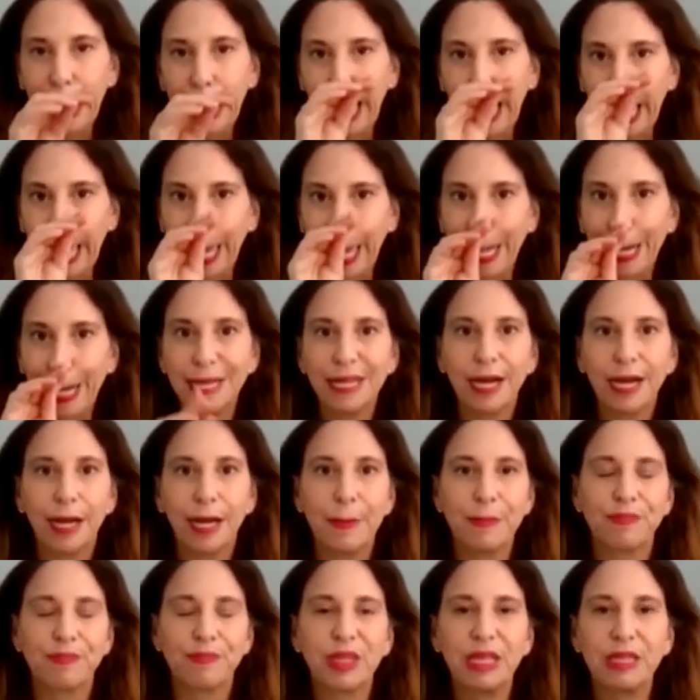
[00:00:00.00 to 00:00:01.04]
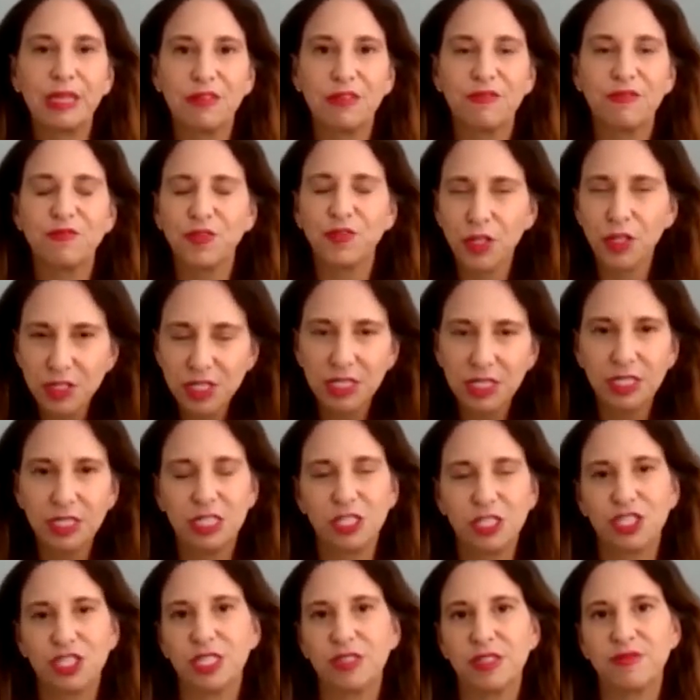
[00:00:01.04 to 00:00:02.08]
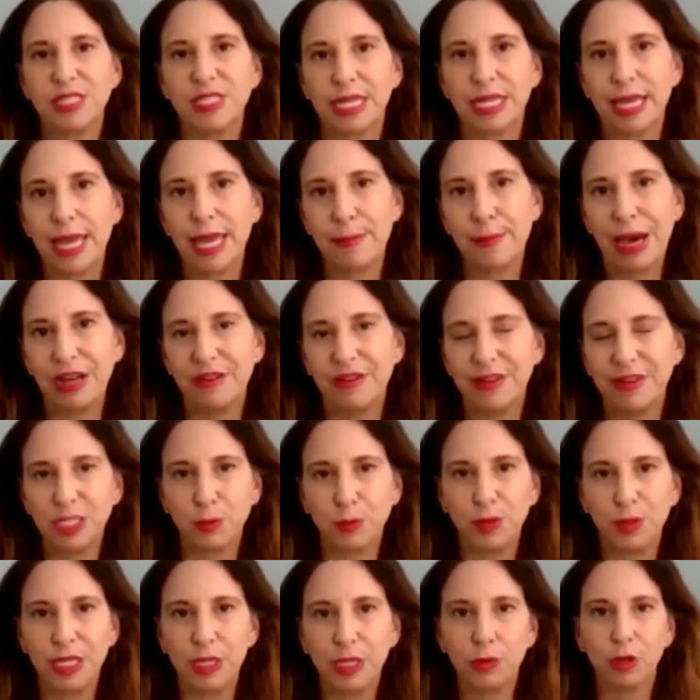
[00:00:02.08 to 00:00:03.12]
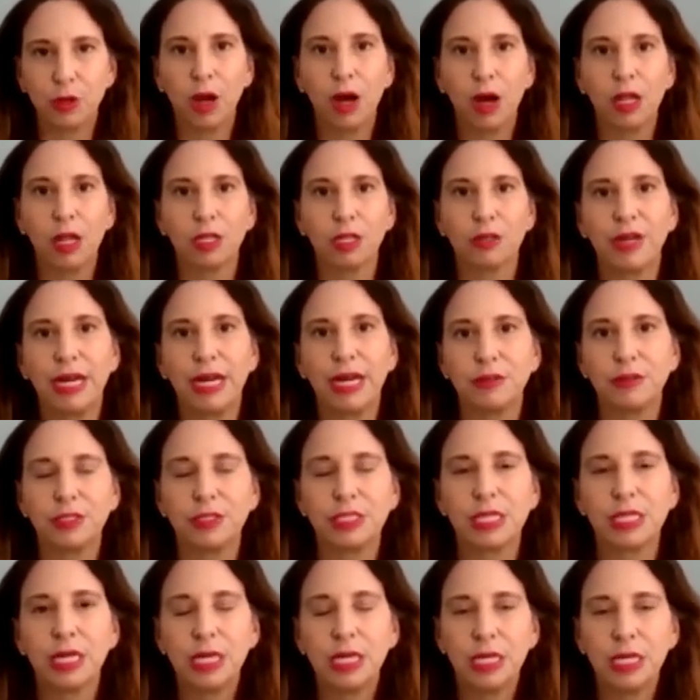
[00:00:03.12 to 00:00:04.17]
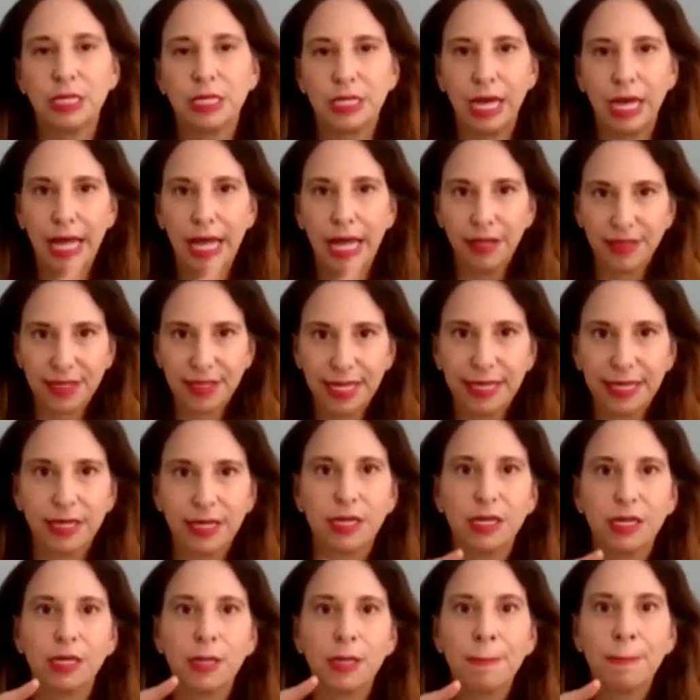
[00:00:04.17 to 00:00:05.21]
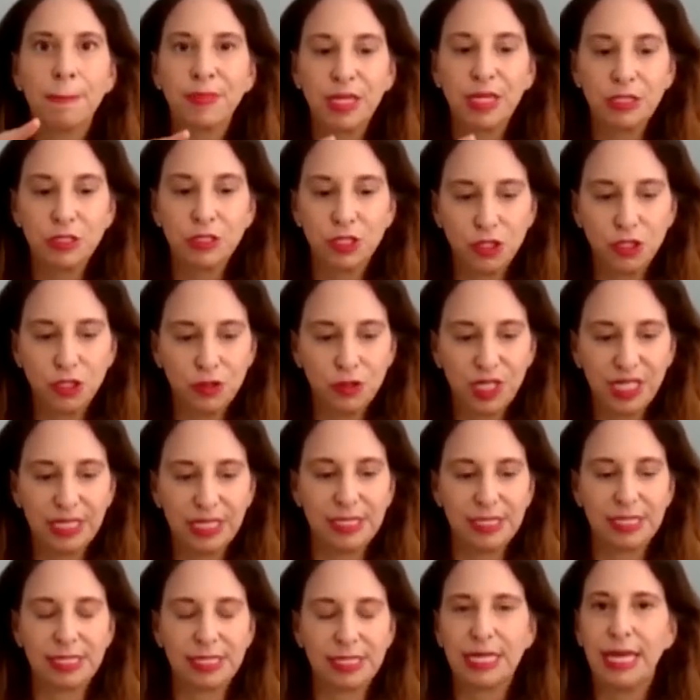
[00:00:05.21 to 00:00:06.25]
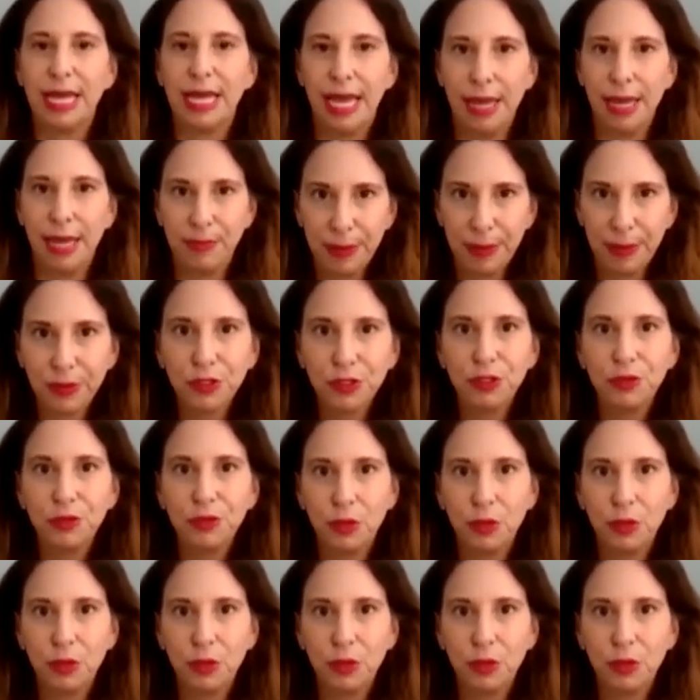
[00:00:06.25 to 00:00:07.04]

Yeah. And the first initiatives that came out of HP were all around healthcare, students, and people who